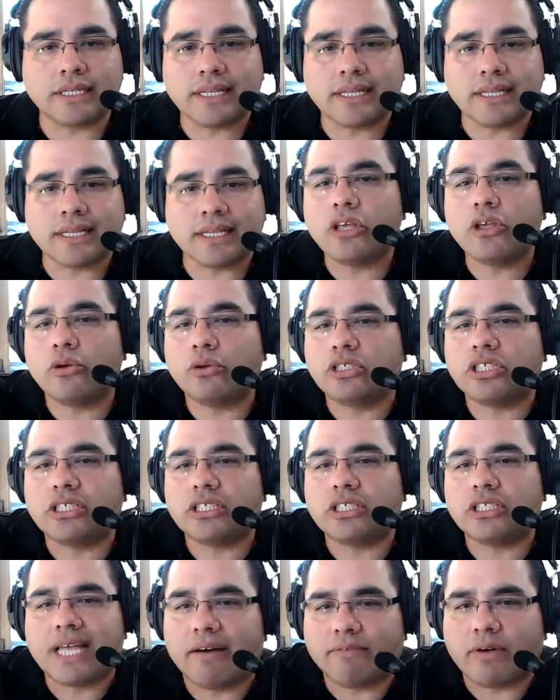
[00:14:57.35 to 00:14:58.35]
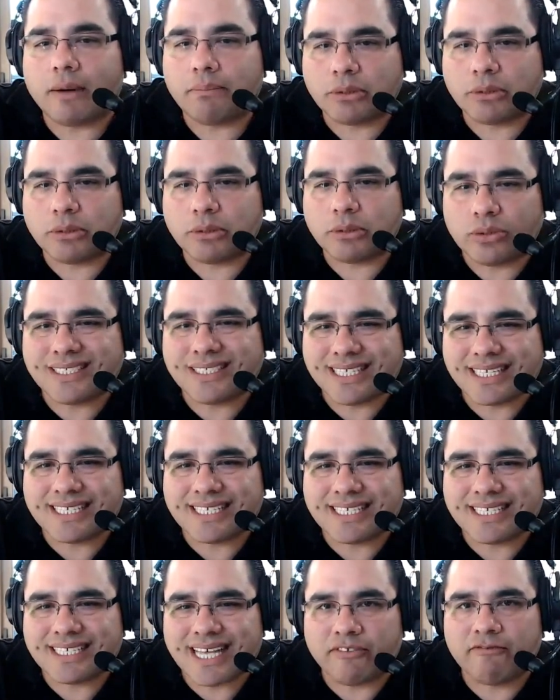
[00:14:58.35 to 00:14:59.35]
And then you just have opportunistic
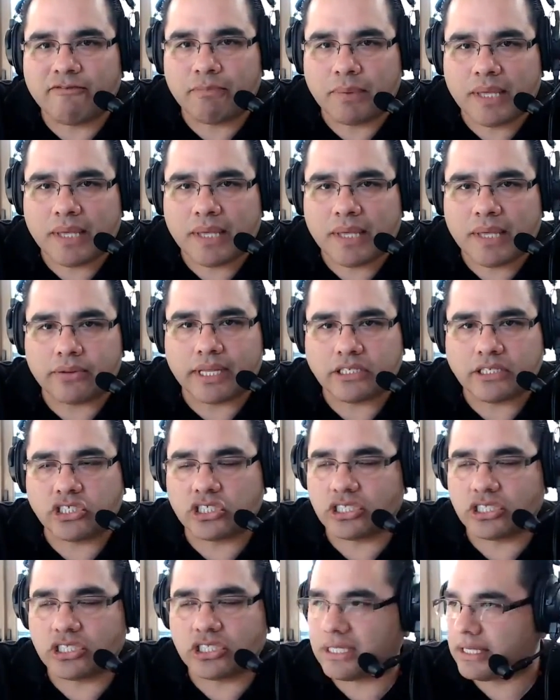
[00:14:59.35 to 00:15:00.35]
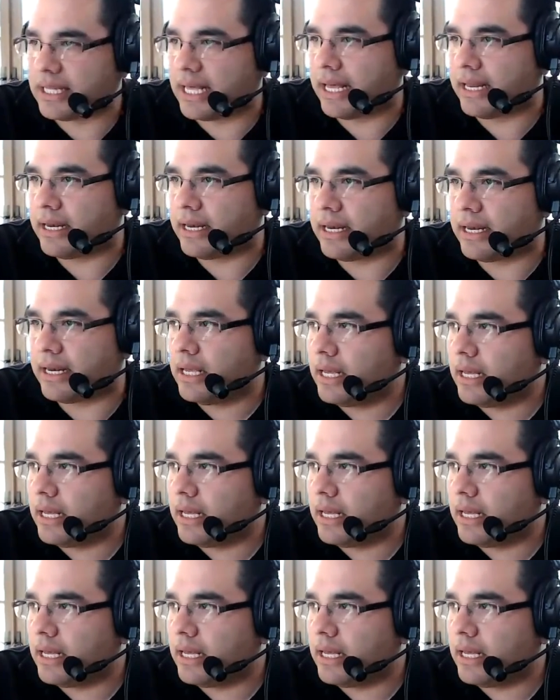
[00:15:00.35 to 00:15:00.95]
type of people that just think that